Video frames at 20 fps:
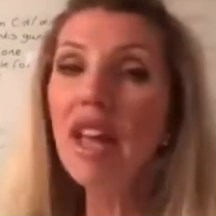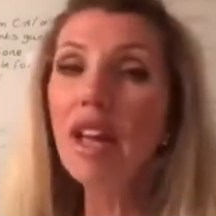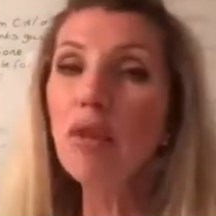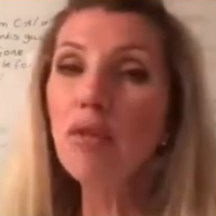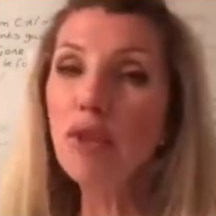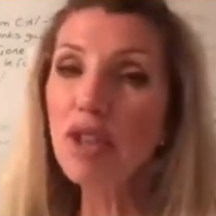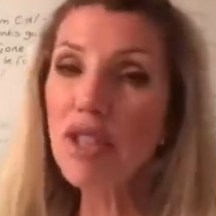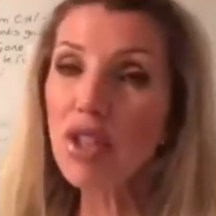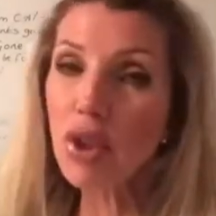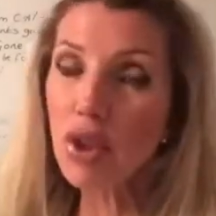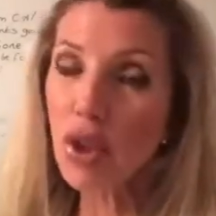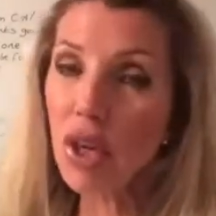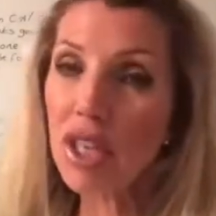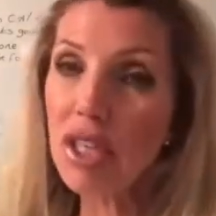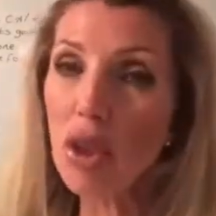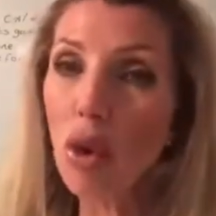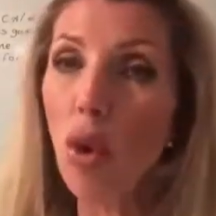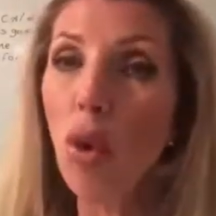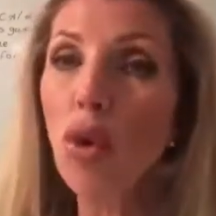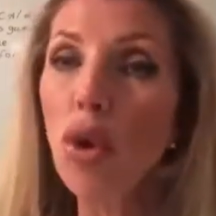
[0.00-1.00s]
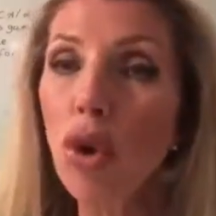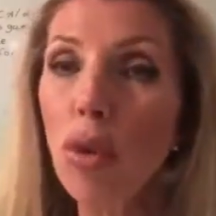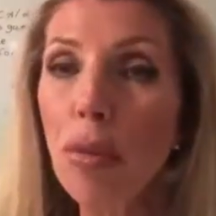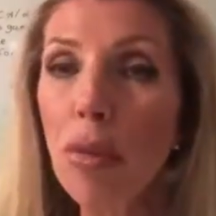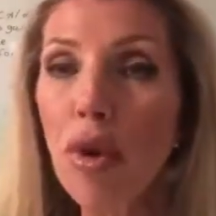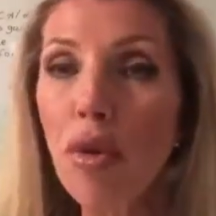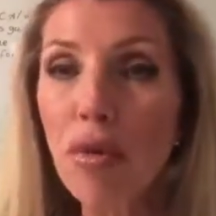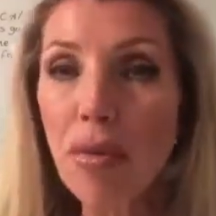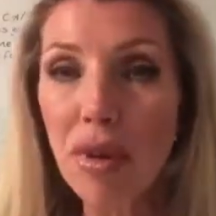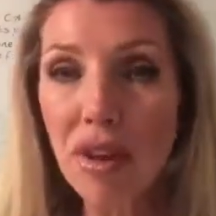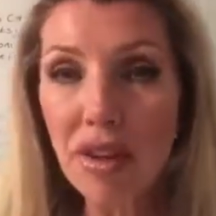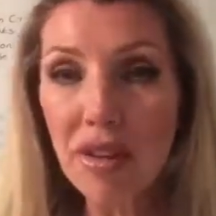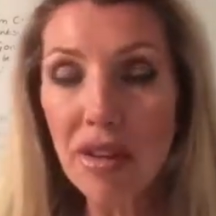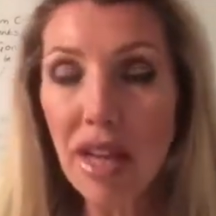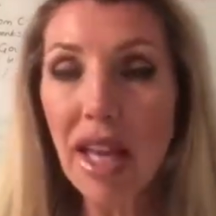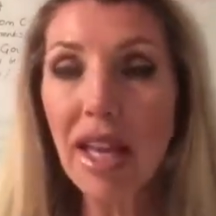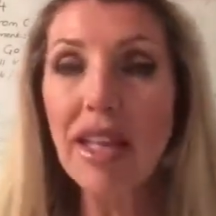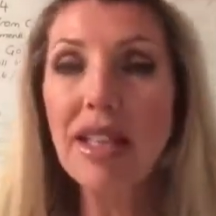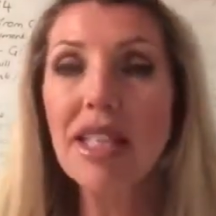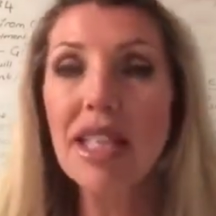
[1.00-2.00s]
can restrict all your movement. They
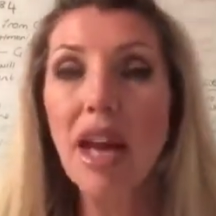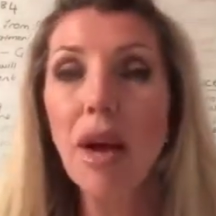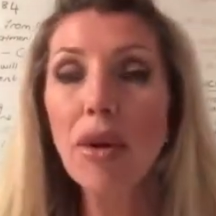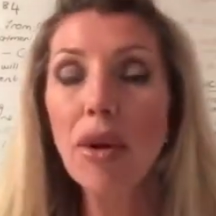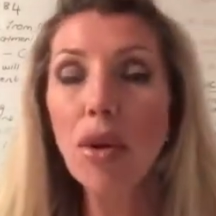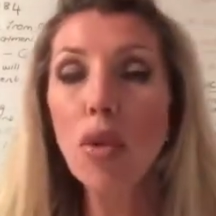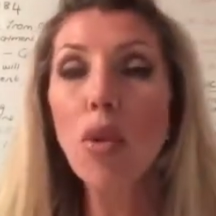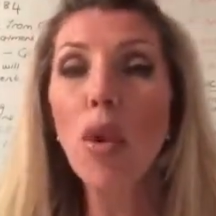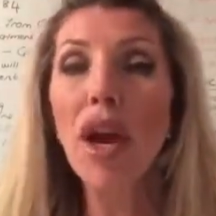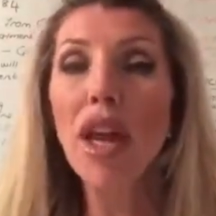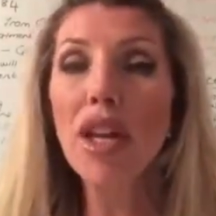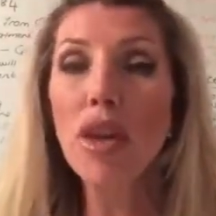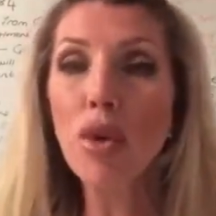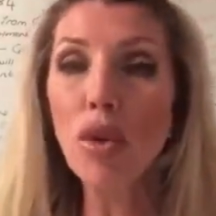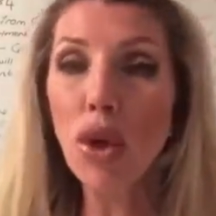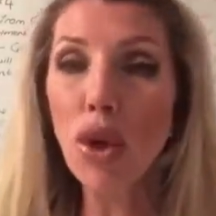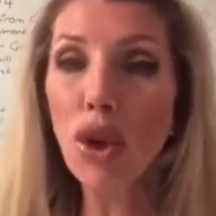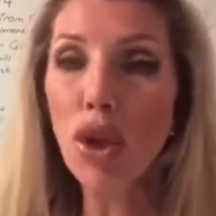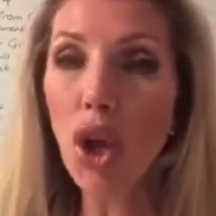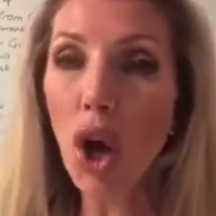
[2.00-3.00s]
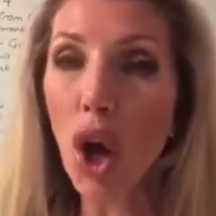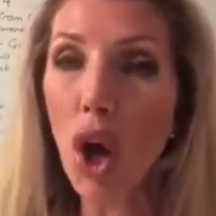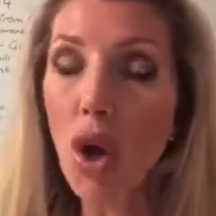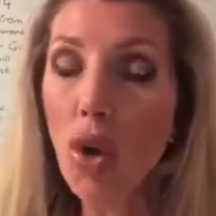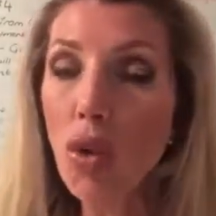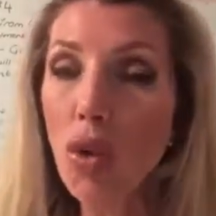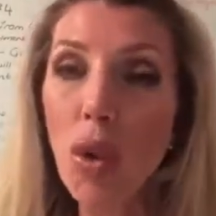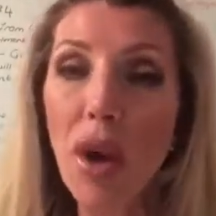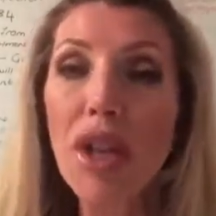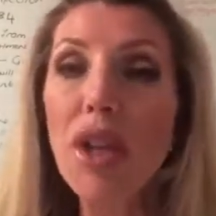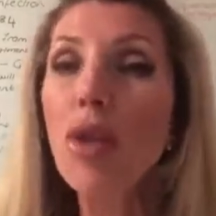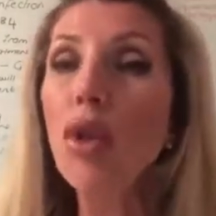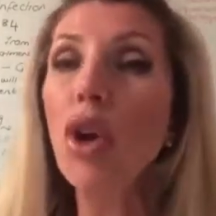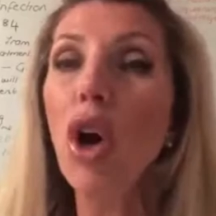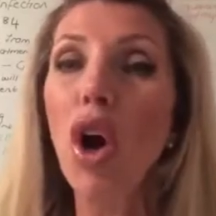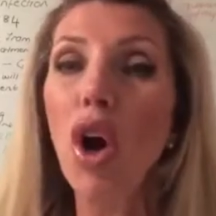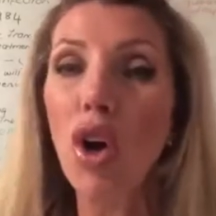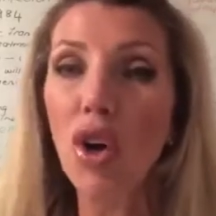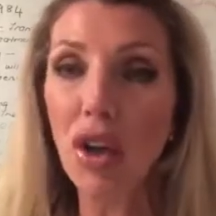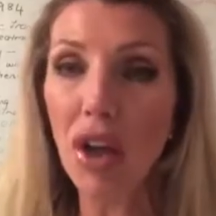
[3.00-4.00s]
can tell you where you can go, where you
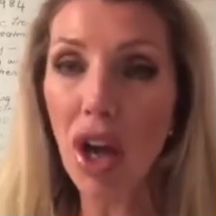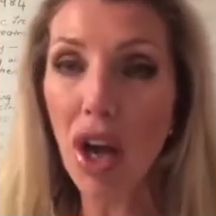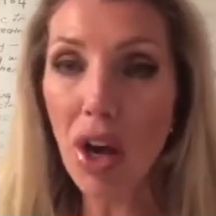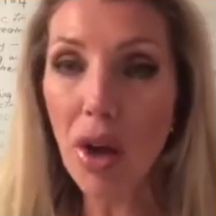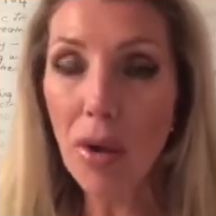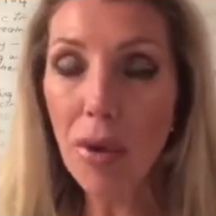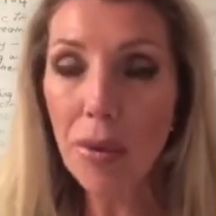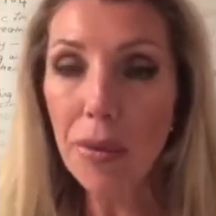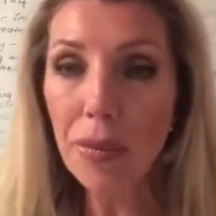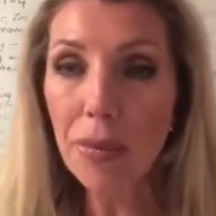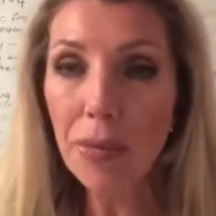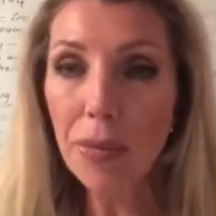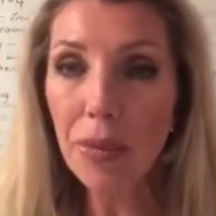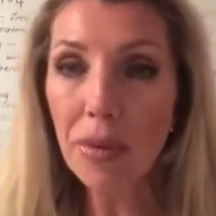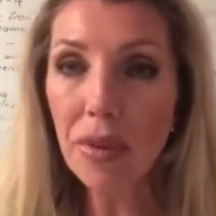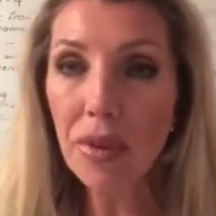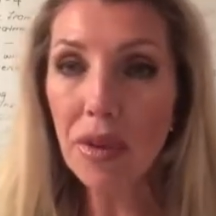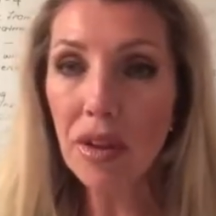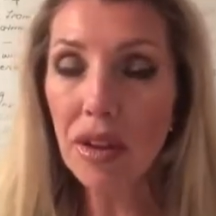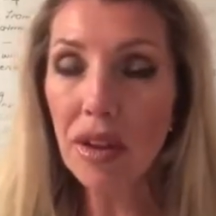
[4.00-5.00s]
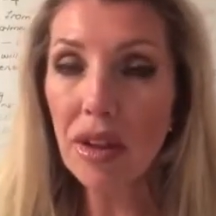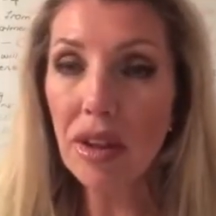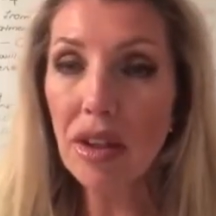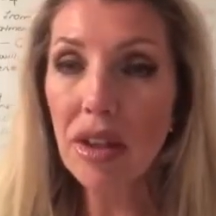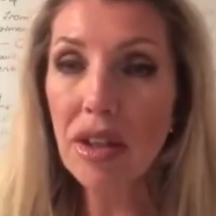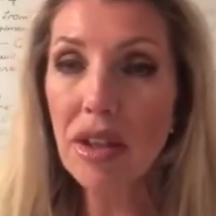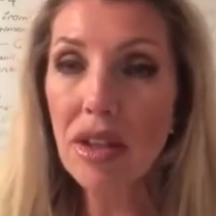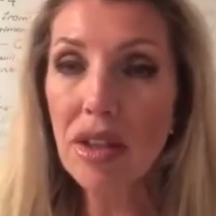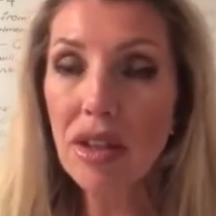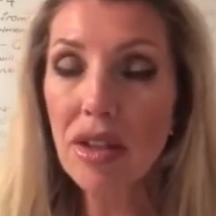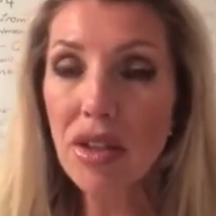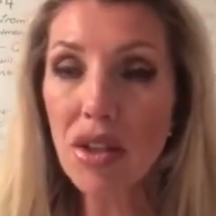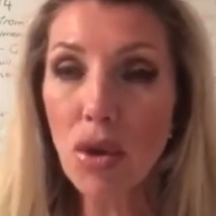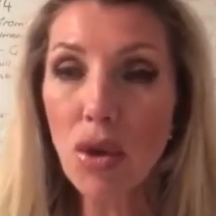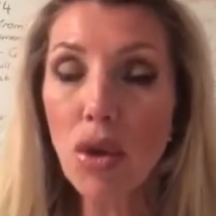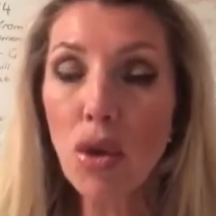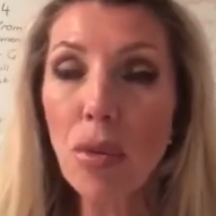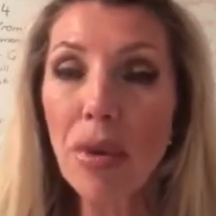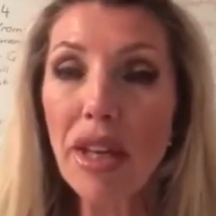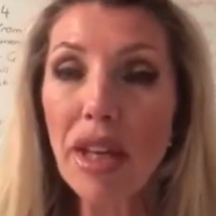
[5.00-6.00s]
can't go. So
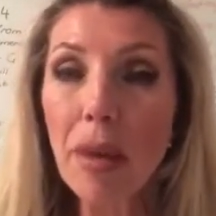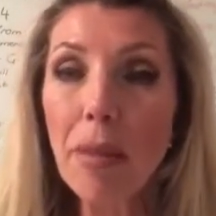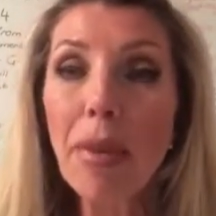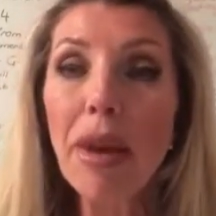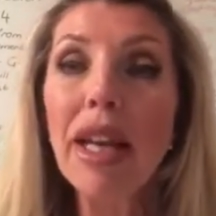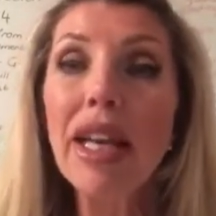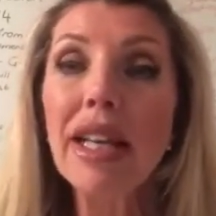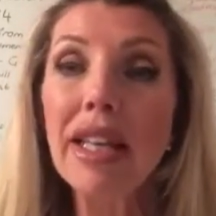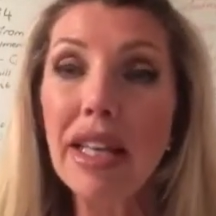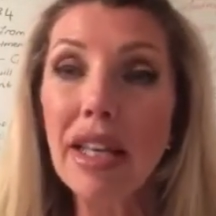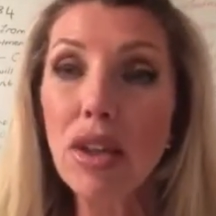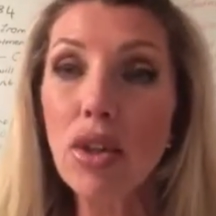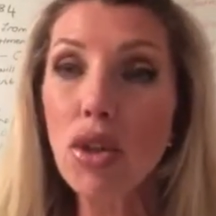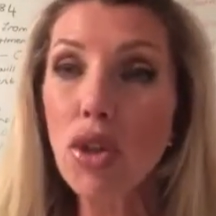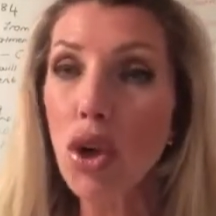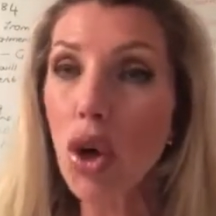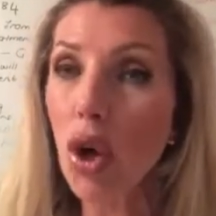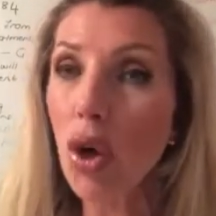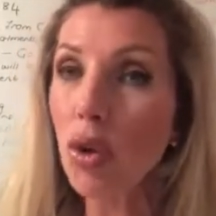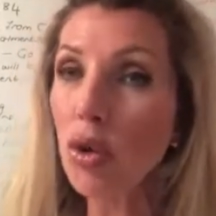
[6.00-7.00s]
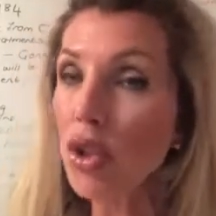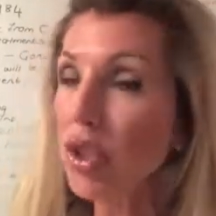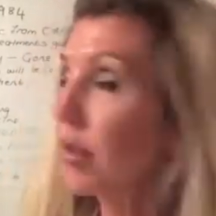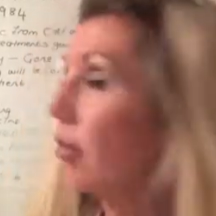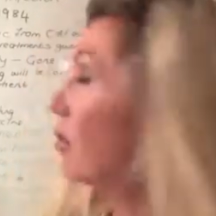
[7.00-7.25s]
you'll be completely controlled.